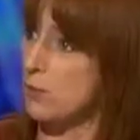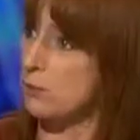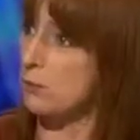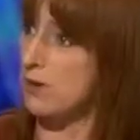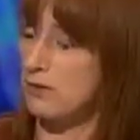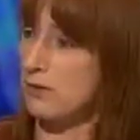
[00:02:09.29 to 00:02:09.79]

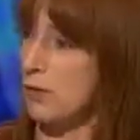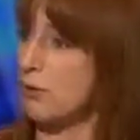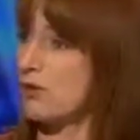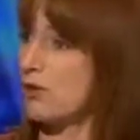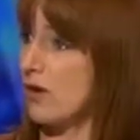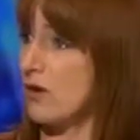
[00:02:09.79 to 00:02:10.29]
people being
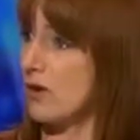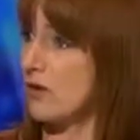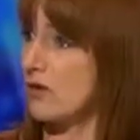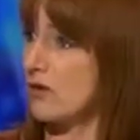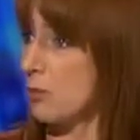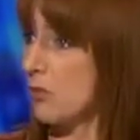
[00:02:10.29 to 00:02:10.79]
thrown to the
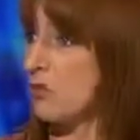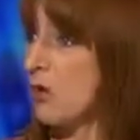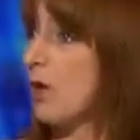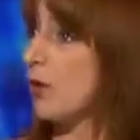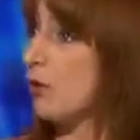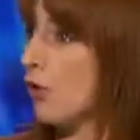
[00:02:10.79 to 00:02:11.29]
lions. It was
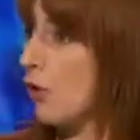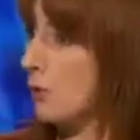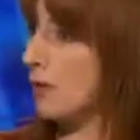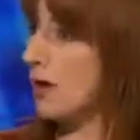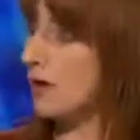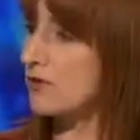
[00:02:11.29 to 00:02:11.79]

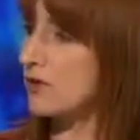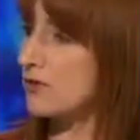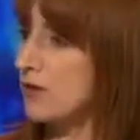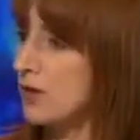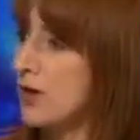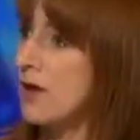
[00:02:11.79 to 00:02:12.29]
normal
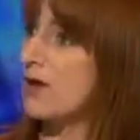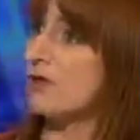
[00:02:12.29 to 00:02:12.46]
activity.